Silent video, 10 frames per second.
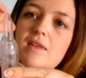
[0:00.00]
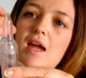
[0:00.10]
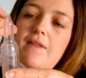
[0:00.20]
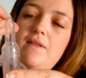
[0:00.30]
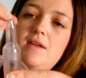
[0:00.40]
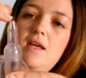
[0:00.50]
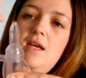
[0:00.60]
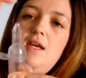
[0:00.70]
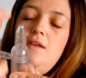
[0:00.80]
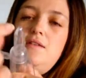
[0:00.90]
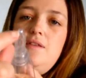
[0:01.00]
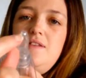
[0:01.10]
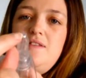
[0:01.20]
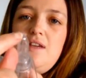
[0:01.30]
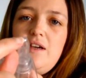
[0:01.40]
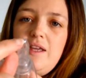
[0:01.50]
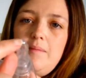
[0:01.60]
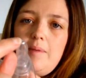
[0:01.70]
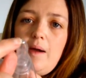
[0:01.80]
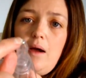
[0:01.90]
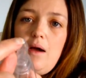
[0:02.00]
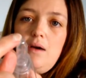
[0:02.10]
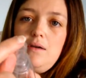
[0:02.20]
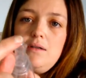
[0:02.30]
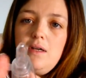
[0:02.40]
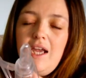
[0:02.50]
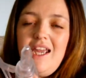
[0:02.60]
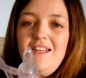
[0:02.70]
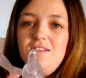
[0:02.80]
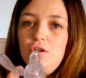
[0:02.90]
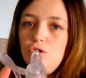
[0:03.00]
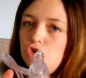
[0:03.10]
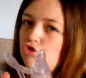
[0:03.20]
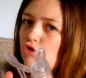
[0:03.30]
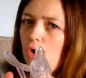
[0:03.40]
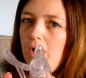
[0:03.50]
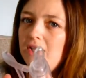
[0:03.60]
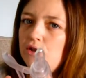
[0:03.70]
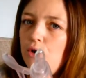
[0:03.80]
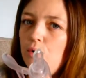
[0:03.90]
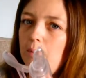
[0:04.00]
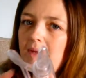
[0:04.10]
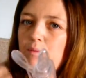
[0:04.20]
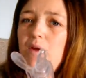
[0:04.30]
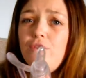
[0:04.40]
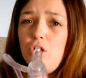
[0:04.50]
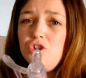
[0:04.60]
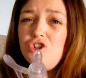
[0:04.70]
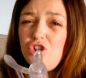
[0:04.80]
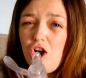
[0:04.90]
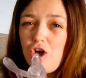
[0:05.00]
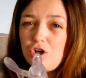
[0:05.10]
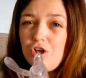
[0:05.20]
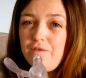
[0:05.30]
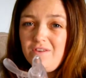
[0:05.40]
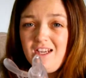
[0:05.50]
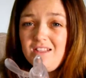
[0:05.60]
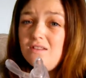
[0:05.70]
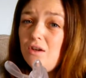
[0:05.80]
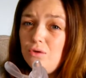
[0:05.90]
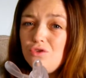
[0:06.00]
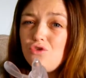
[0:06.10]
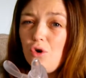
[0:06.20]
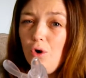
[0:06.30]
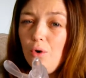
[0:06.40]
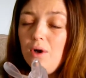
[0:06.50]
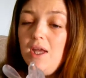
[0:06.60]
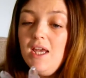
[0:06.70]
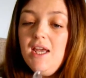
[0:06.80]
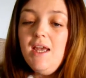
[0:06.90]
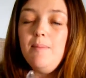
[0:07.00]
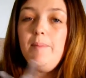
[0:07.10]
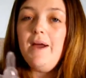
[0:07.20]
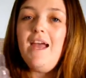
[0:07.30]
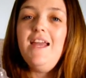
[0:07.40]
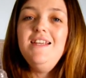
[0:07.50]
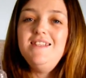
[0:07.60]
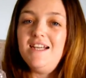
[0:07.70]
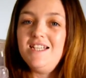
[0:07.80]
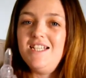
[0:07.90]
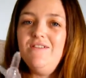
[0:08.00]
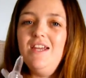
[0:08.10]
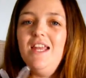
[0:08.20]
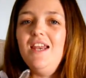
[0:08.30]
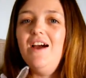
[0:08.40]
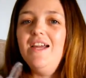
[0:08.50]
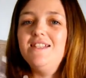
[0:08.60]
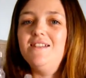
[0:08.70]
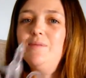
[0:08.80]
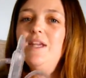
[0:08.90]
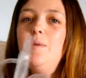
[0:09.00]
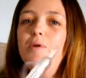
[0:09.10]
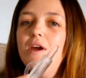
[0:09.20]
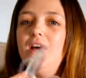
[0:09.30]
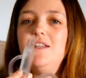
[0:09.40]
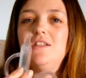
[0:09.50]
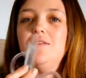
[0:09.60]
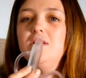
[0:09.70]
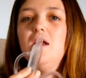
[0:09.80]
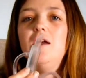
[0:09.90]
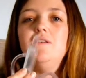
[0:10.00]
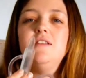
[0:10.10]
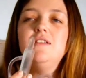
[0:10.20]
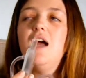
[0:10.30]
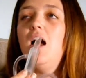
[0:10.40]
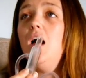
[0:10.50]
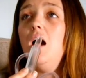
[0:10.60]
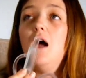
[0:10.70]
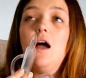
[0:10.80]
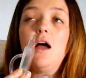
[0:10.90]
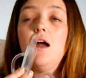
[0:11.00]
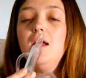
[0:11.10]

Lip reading: and so the sucking part is not strong at all. I mean, we've got a shark hoover and that's so strong, but Ellis actually really likes it. When I put it under his nose, he's like, oh,